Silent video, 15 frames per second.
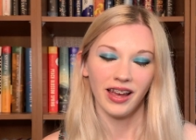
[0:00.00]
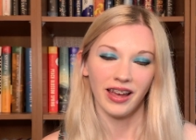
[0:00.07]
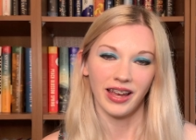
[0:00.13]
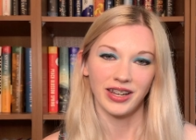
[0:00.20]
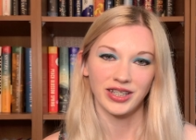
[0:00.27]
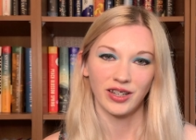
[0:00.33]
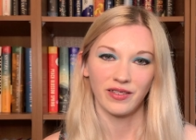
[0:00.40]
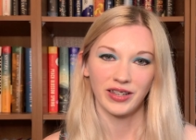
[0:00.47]

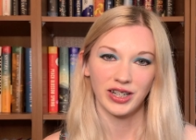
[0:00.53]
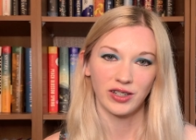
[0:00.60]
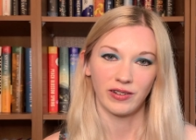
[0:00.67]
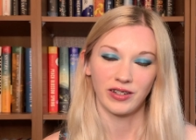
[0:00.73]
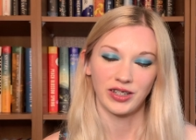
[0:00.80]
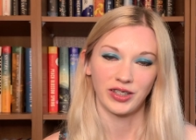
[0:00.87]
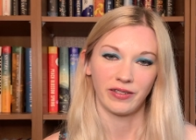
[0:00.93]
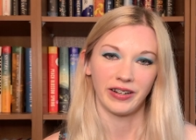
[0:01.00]
And so this
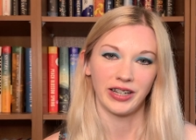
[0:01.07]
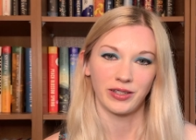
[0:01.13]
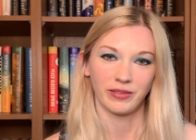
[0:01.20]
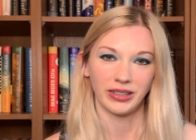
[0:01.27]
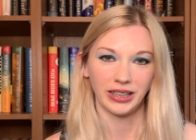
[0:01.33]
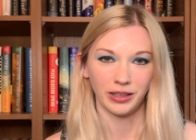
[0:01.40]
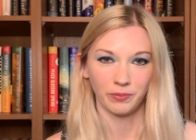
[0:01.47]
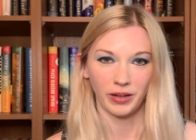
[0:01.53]
short story is
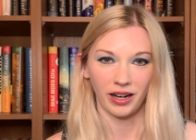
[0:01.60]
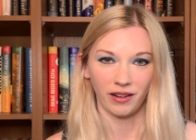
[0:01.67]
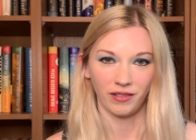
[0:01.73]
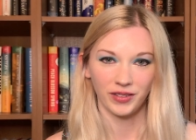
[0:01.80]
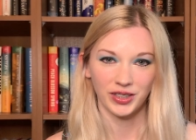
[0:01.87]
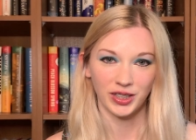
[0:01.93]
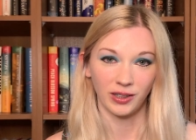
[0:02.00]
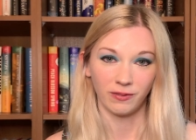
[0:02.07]
really
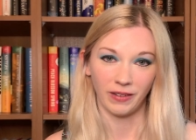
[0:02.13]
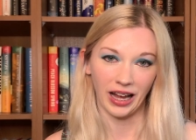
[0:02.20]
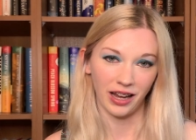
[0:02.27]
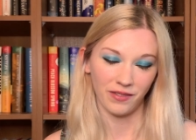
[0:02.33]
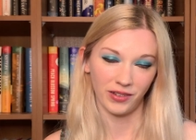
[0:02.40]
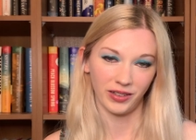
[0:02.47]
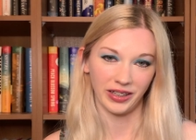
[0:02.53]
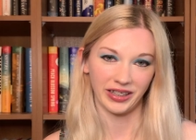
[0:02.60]
about
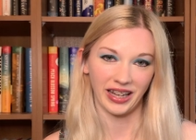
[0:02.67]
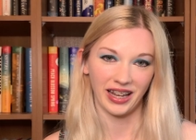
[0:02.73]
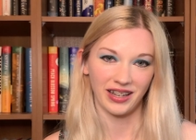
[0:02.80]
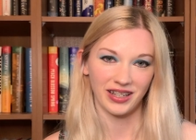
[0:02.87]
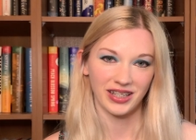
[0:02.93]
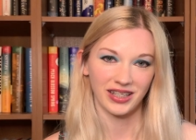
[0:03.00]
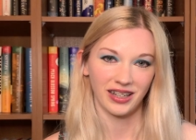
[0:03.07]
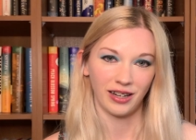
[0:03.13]
survival
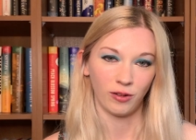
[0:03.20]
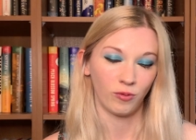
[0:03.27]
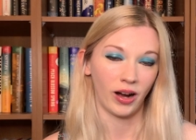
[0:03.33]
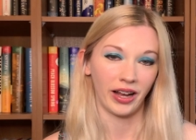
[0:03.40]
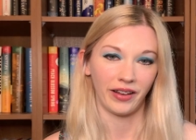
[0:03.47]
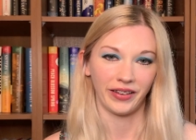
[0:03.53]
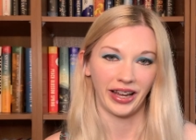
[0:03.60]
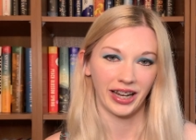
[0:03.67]
against a
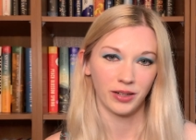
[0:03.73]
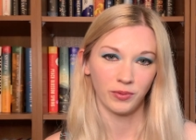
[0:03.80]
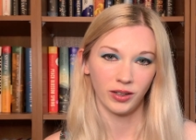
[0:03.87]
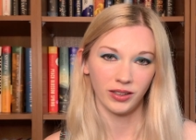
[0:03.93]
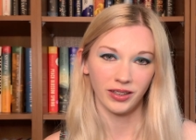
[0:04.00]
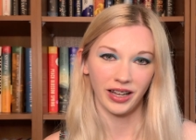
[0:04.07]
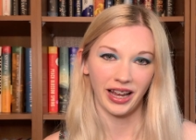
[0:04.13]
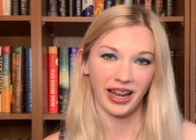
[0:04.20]
wild
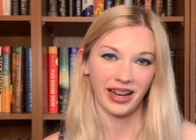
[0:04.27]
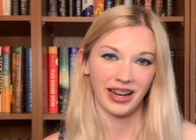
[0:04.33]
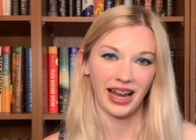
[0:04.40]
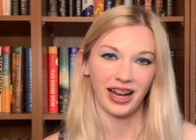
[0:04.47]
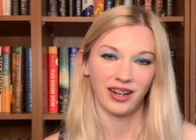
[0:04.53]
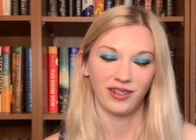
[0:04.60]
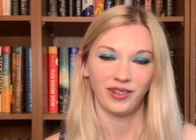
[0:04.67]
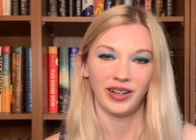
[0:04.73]
animal and
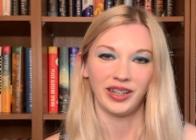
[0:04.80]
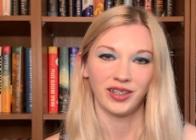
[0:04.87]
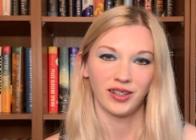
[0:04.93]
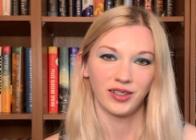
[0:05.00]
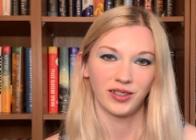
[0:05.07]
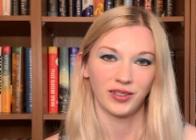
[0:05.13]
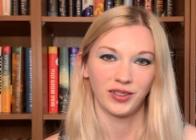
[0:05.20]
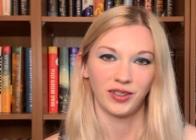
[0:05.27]
how a
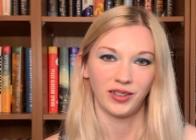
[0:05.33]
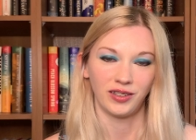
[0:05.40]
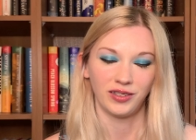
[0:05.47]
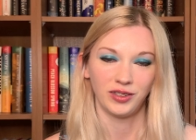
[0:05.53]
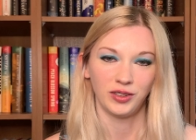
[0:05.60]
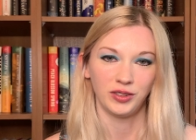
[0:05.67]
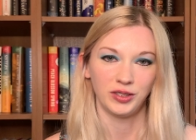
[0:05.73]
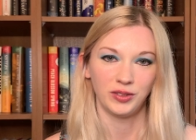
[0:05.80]
young girl
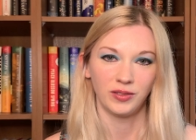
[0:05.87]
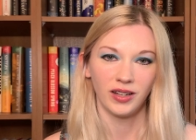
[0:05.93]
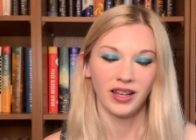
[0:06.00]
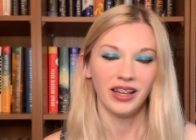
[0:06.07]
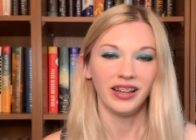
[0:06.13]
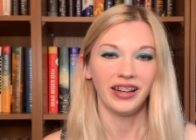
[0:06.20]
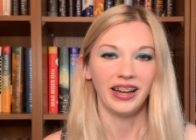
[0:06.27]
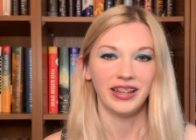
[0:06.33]
who
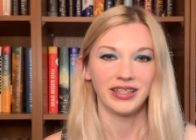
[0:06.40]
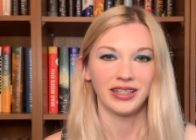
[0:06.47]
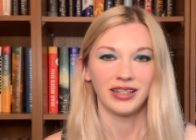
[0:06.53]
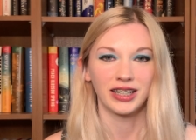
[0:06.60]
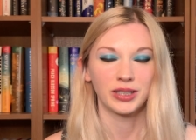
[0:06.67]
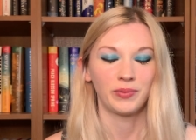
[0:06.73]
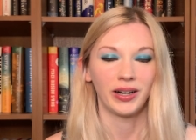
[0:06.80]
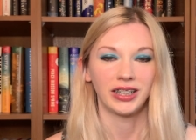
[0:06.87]
isn't
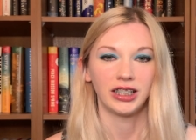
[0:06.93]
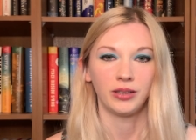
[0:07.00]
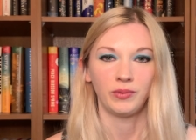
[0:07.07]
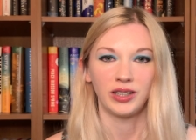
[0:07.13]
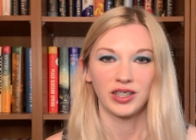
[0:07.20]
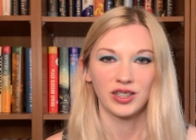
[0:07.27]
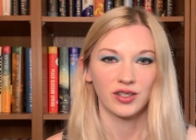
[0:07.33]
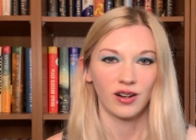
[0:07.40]
expected to
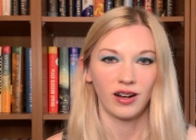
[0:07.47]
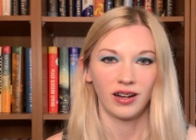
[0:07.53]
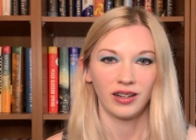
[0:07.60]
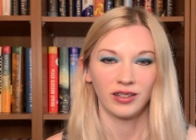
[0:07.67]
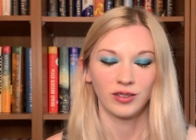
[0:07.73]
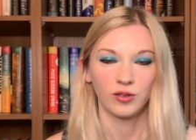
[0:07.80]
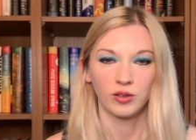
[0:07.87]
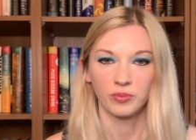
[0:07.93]
be
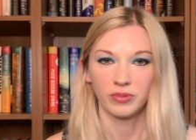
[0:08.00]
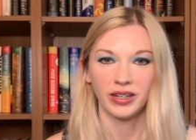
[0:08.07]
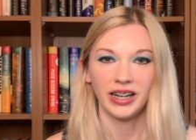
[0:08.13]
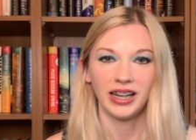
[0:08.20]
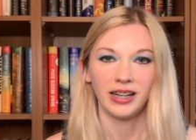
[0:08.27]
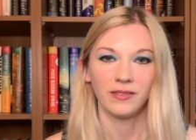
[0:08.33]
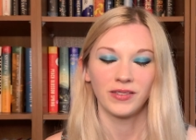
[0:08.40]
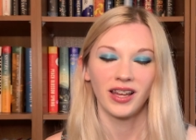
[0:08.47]
strong or
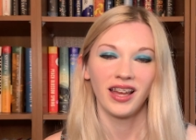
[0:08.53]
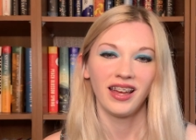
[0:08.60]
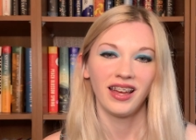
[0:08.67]
brave